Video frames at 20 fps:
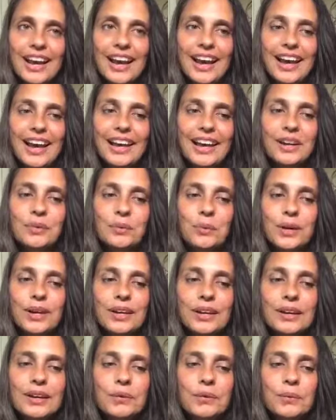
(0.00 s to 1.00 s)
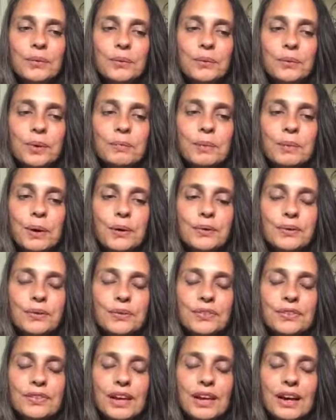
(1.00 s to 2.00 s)
and we both
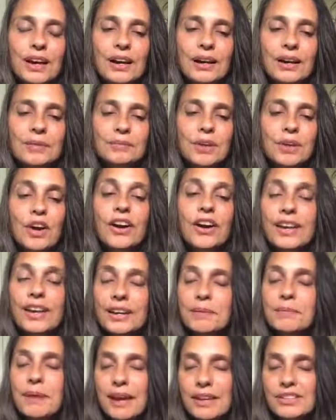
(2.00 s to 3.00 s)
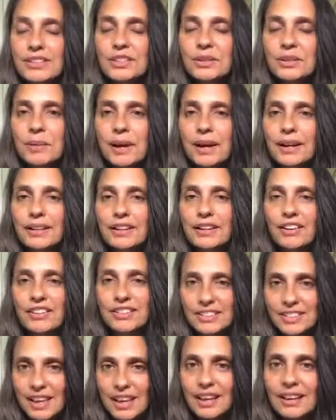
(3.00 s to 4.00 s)
are in a mastermind
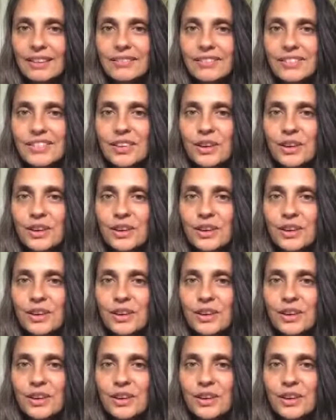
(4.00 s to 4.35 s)
ourselves.